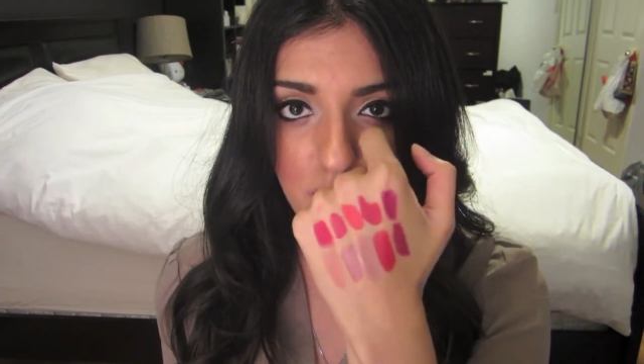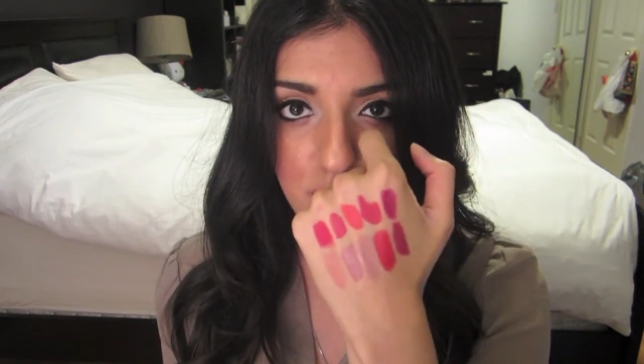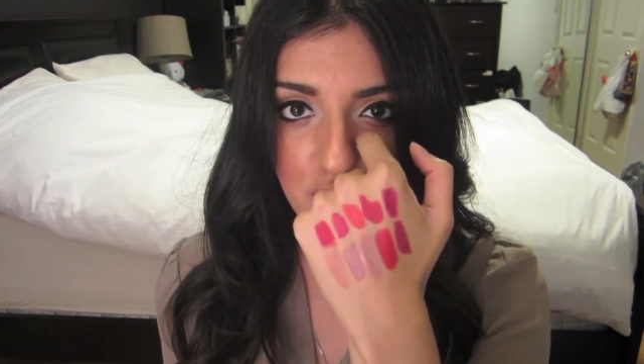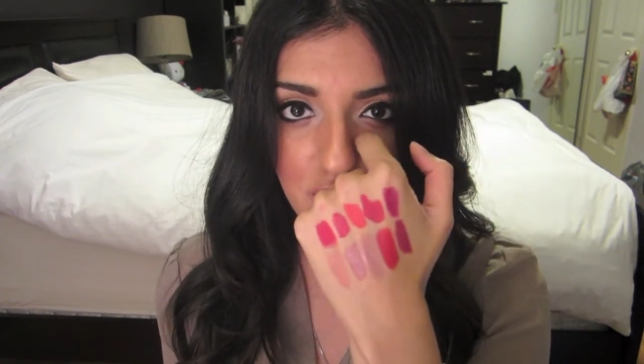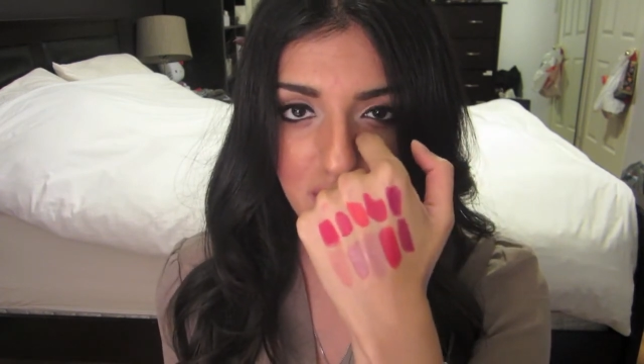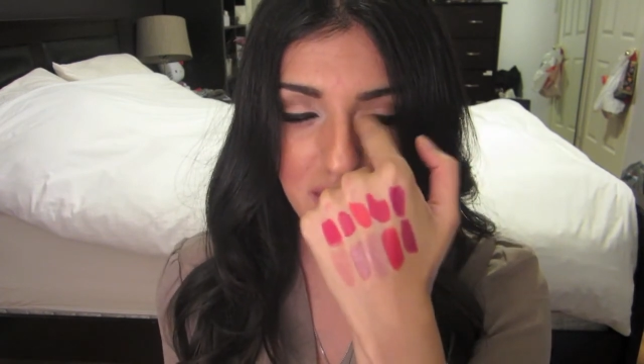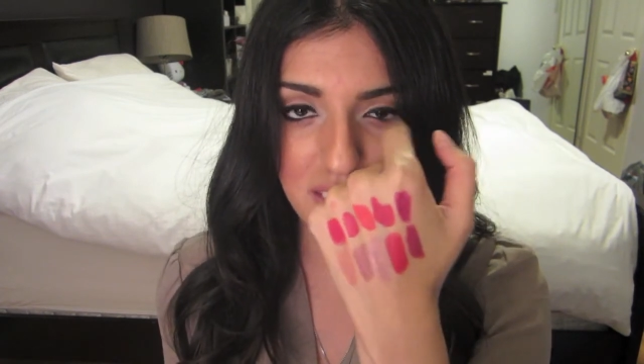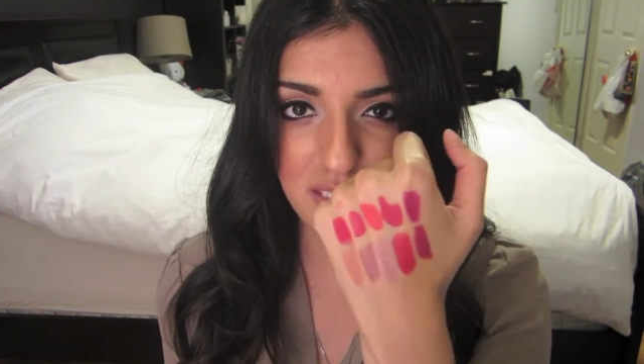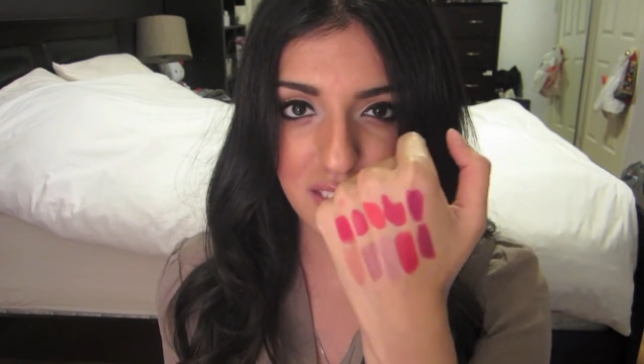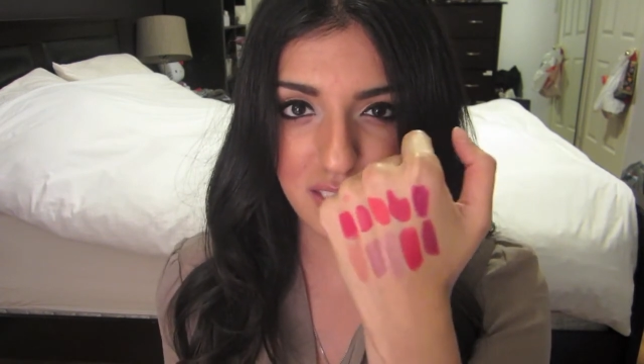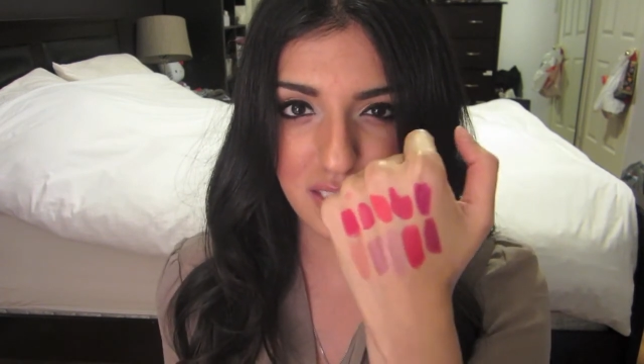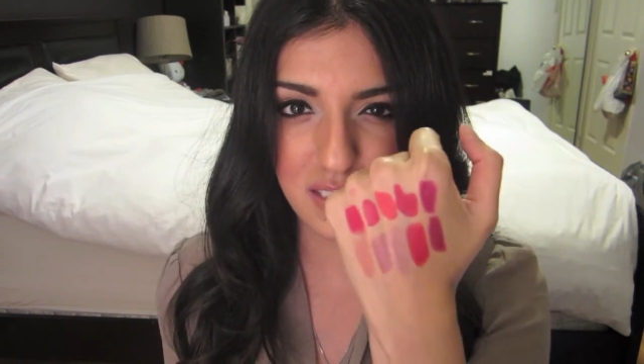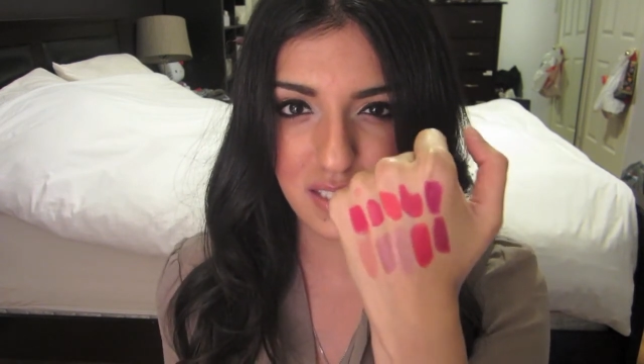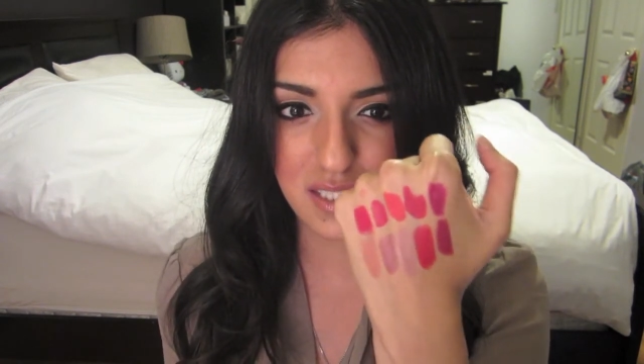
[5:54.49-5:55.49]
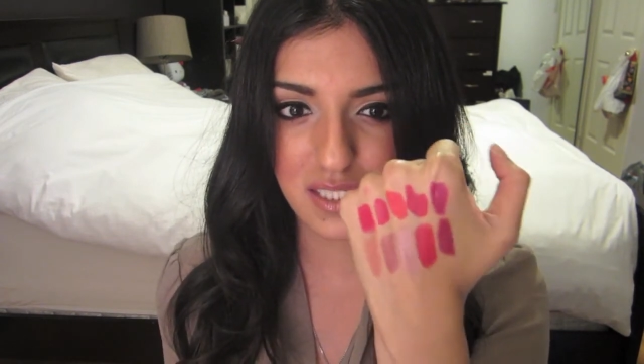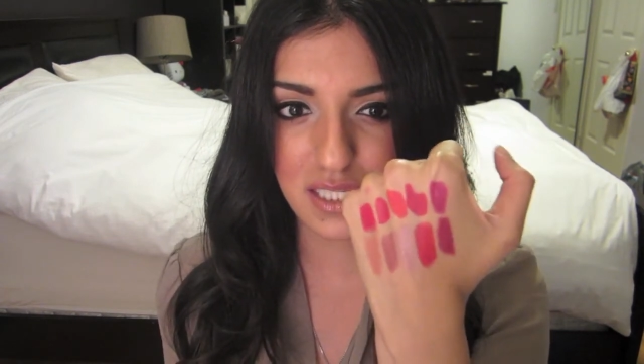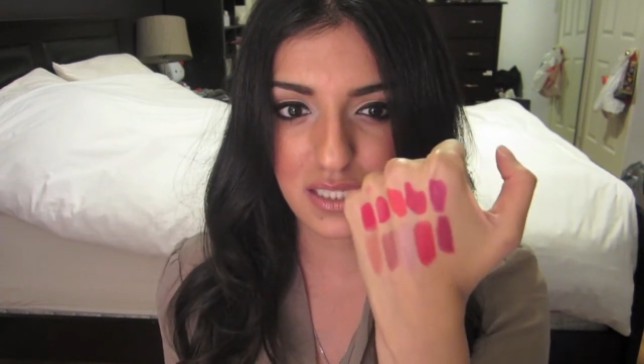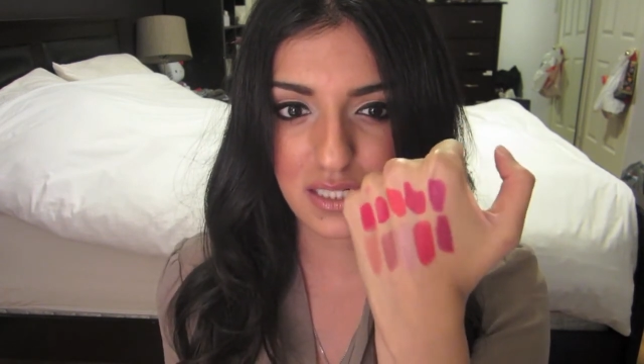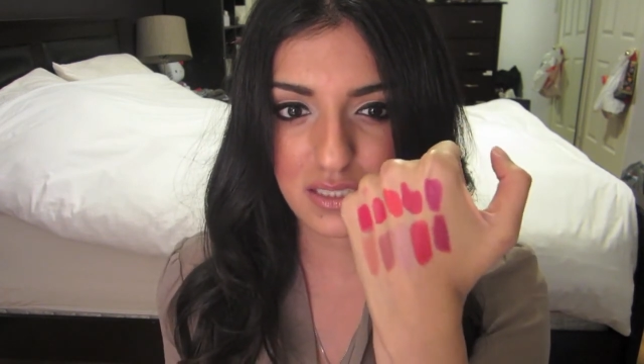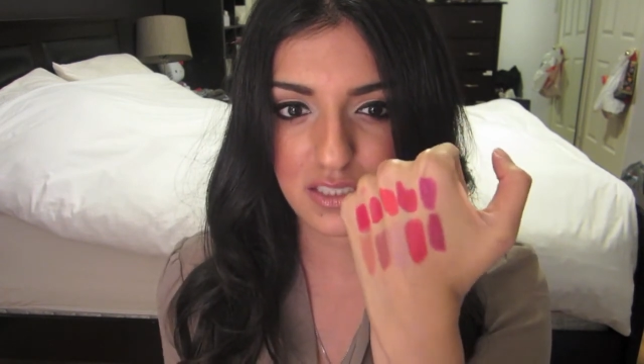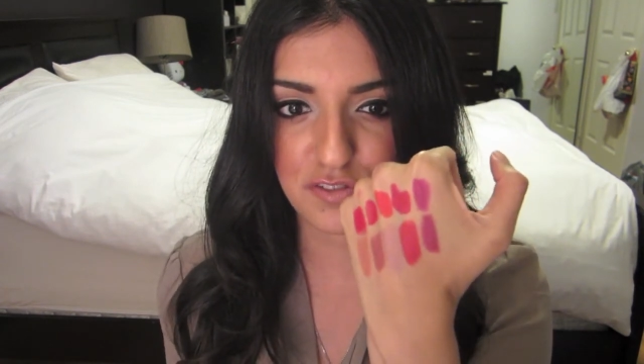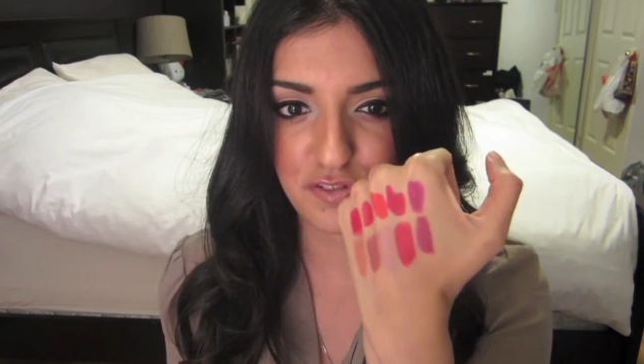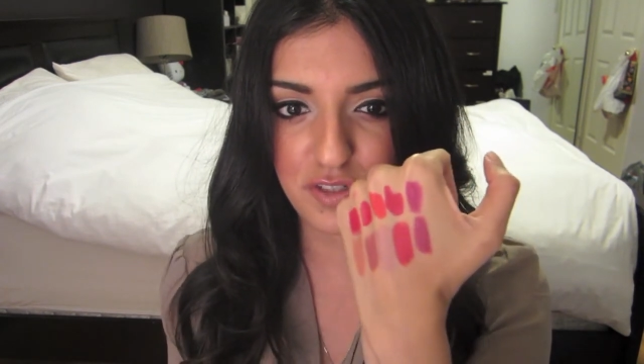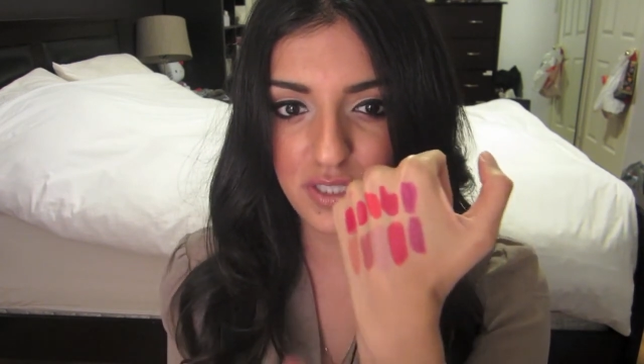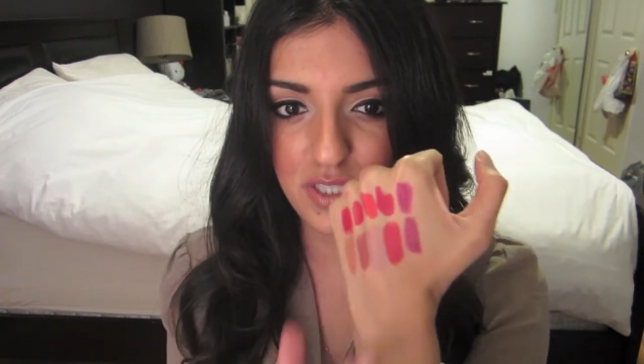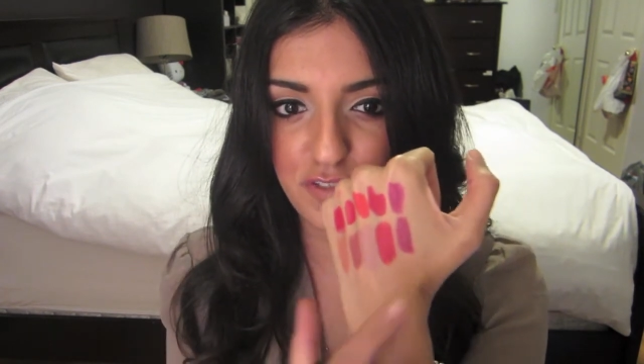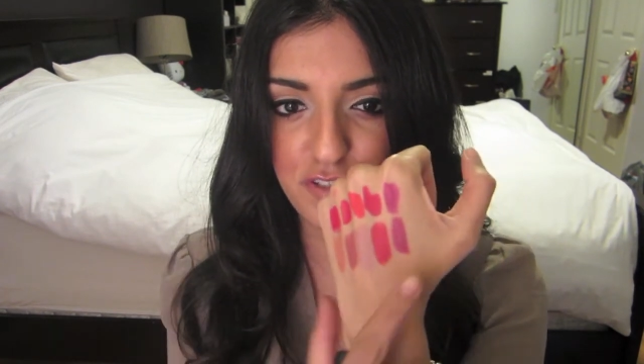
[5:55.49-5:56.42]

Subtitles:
Just the consistency is a little different.